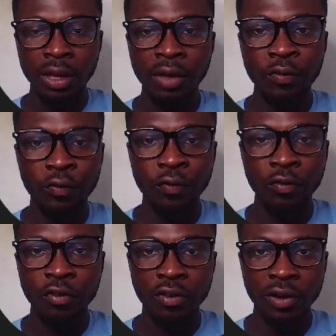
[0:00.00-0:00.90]

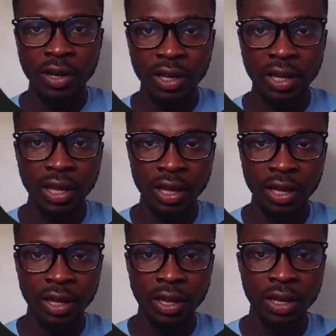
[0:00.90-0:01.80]
if
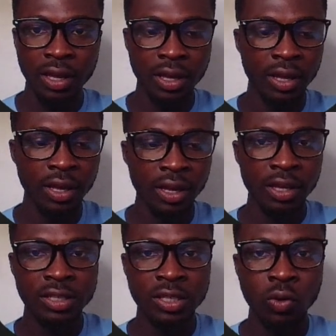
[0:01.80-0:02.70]
A
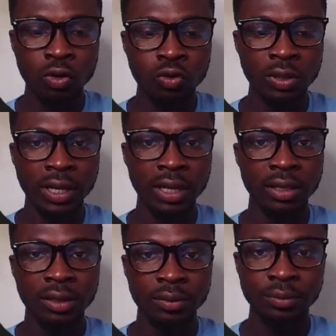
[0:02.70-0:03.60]
is equal to 10,